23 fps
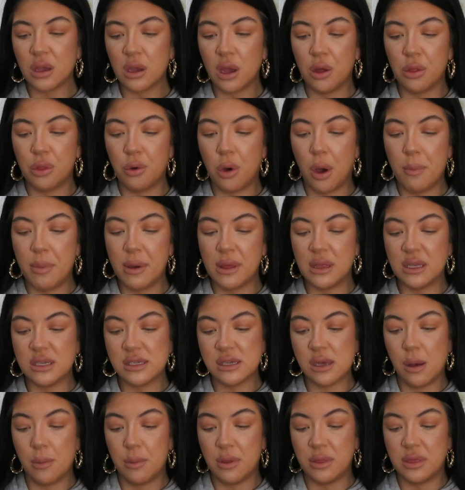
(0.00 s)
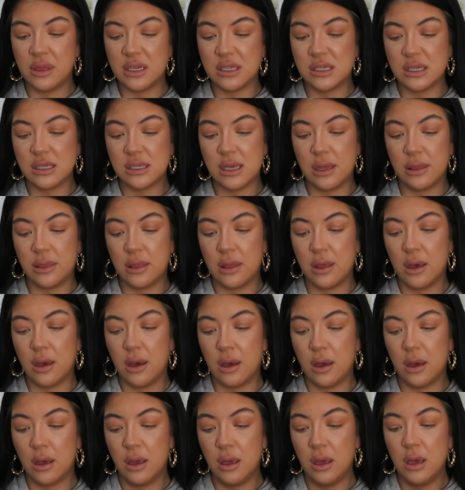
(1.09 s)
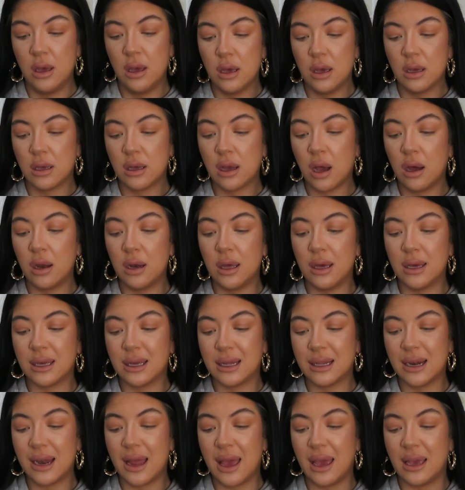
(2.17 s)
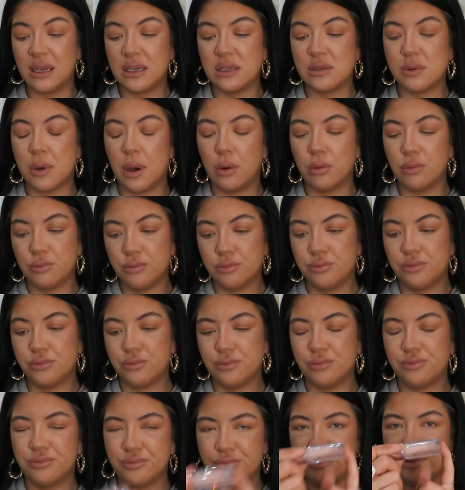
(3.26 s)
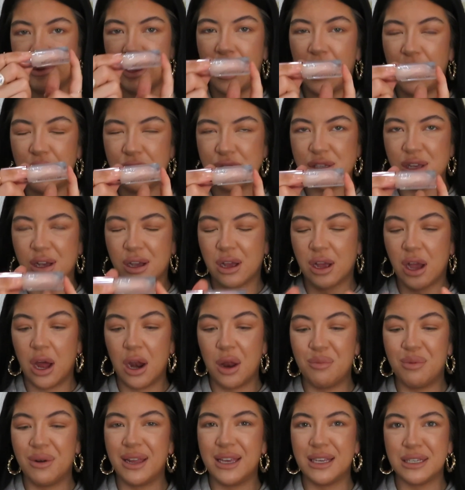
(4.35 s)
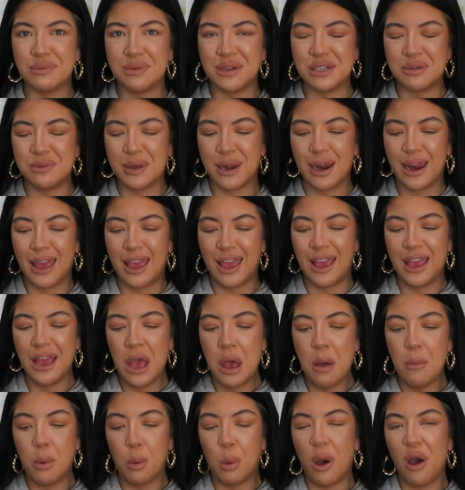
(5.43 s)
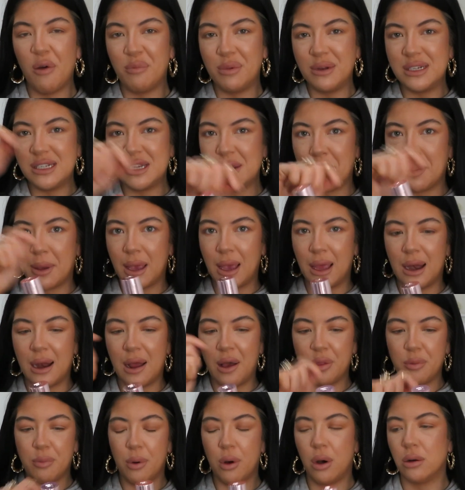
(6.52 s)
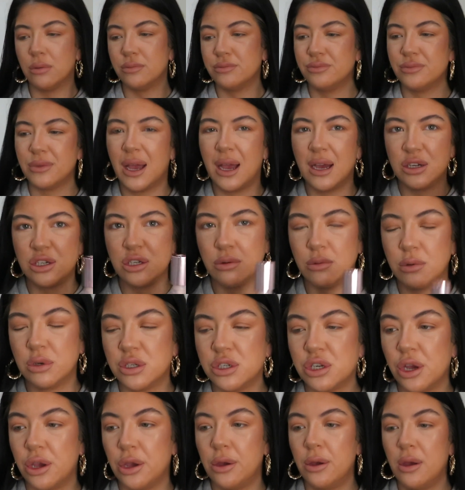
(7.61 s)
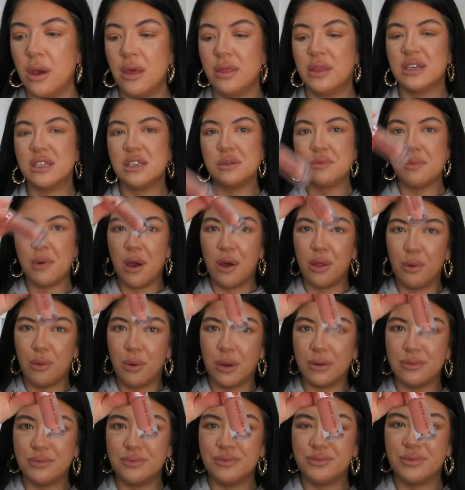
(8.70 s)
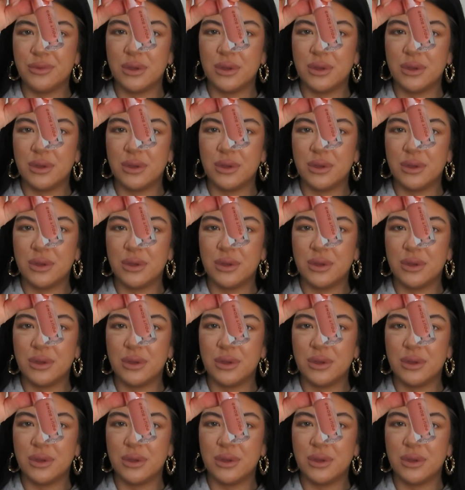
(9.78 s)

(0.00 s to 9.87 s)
I thought I'd pick this up, and this is in the colour Glaze. Well, it looks like a colour, but it is meant to be clear. Where I've been dipping it in out of the pot. Actually, I'm going to show you. This is my other one.